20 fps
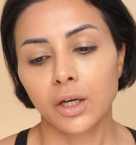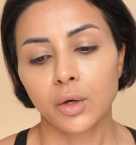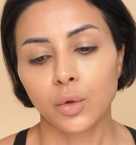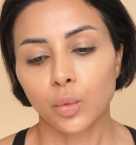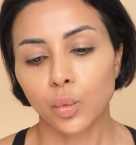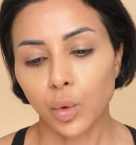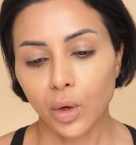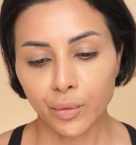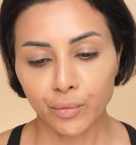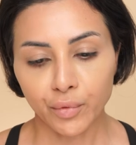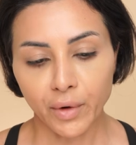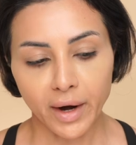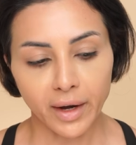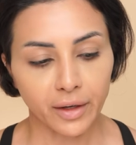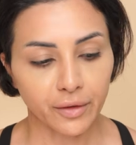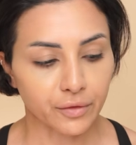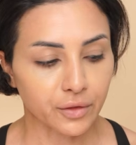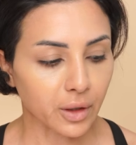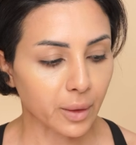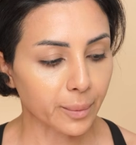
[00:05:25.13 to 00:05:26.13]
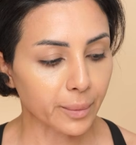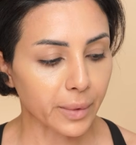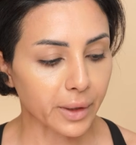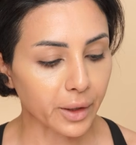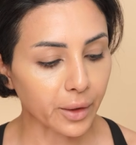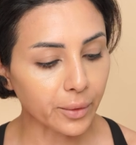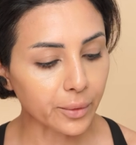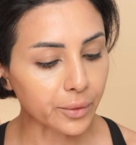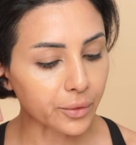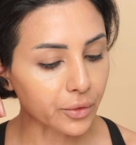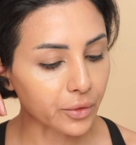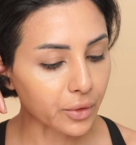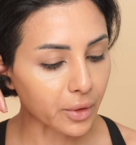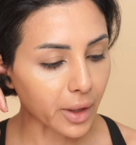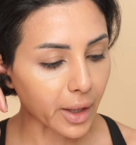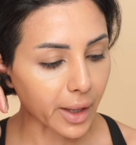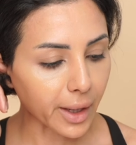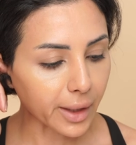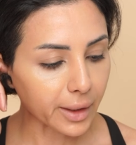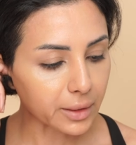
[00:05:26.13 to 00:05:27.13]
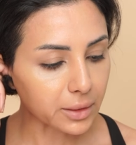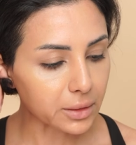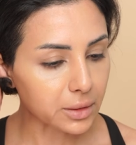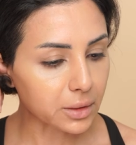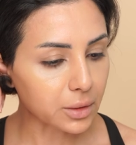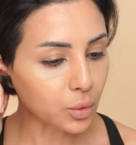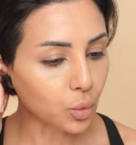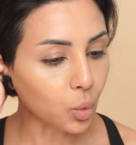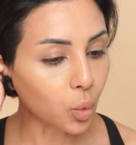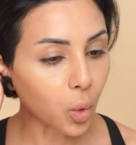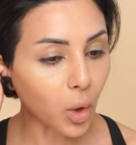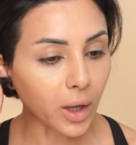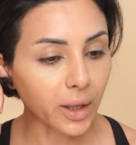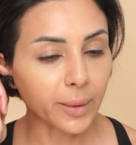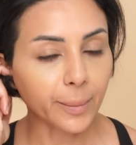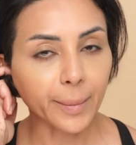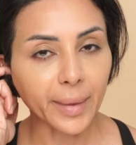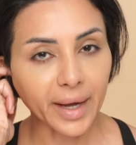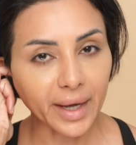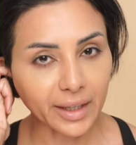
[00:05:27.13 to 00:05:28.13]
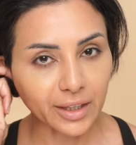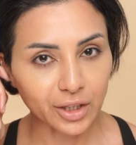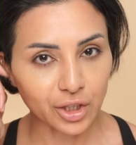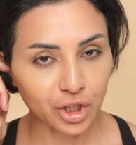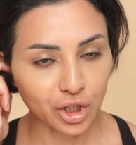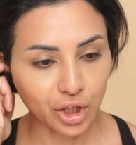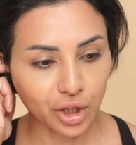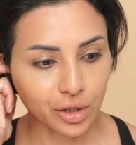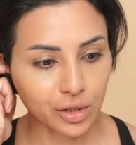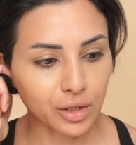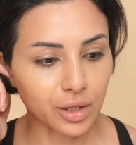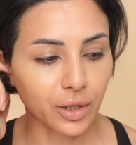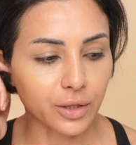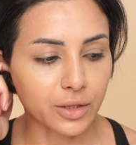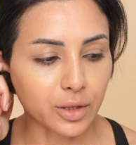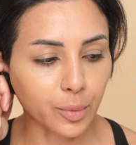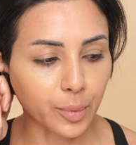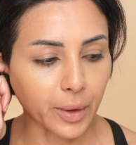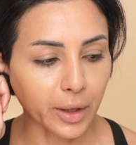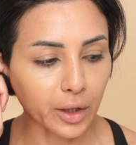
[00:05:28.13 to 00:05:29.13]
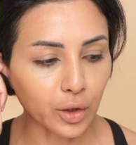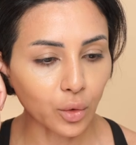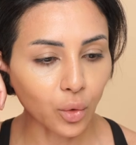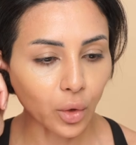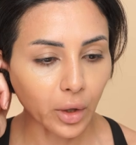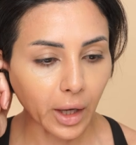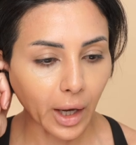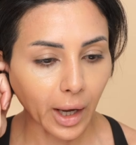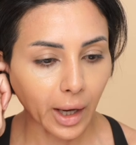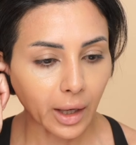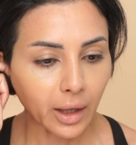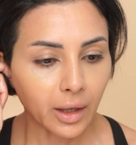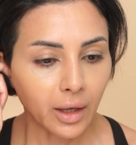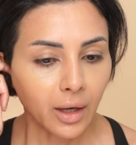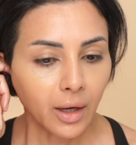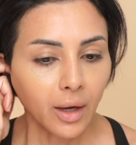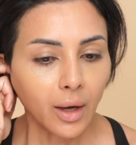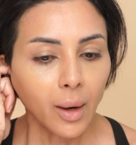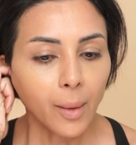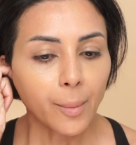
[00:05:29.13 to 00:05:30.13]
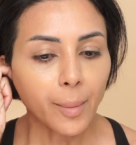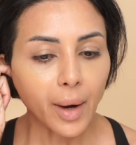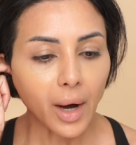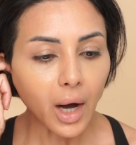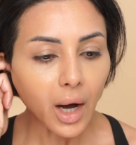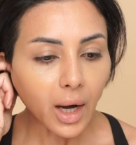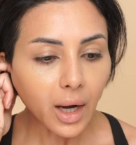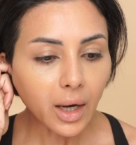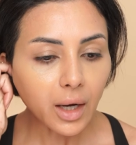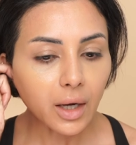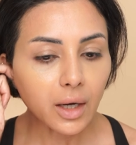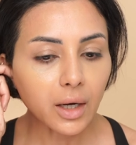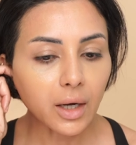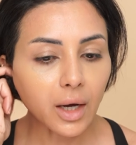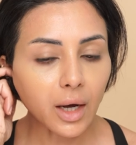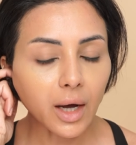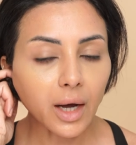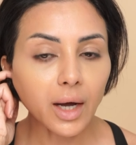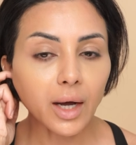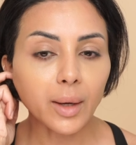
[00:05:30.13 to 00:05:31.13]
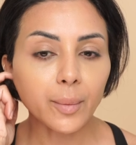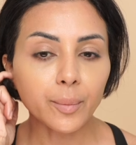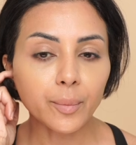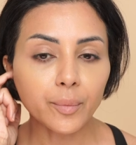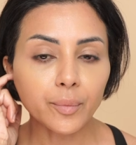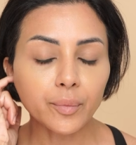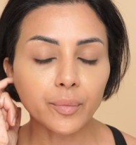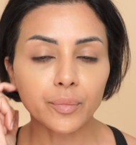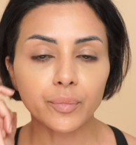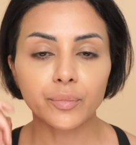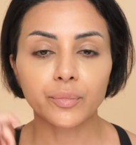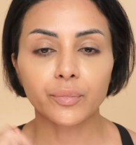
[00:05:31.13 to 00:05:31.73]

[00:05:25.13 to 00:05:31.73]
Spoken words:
one rack of dumbbells and one bench, so it's a bit annoying. But the